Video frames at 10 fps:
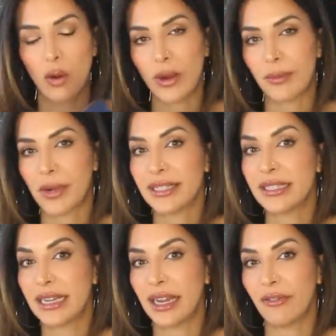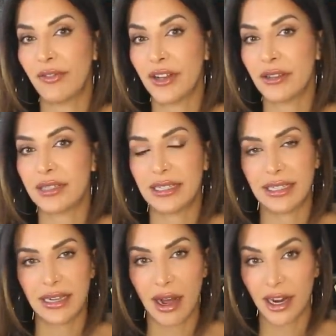when my skin feels
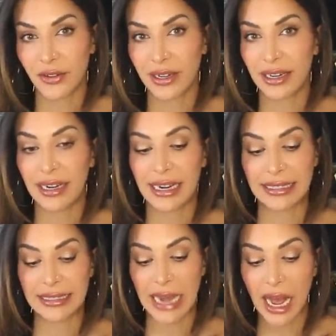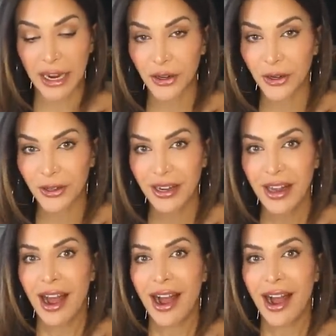dehydrated and tired.